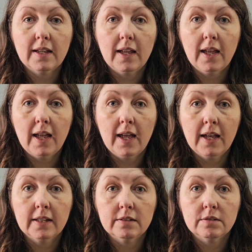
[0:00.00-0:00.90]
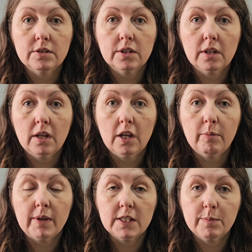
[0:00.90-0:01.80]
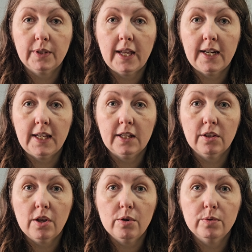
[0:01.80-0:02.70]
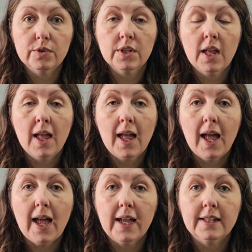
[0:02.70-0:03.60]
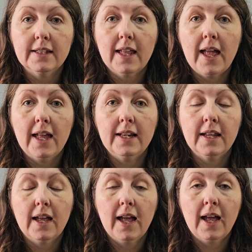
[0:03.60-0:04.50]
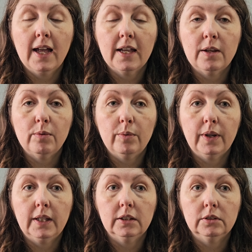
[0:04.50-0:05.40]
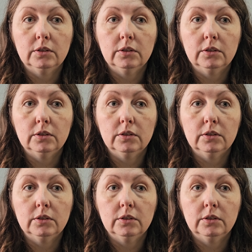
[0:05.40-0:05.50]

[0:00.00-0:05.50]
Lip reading: and explaining those. And then I will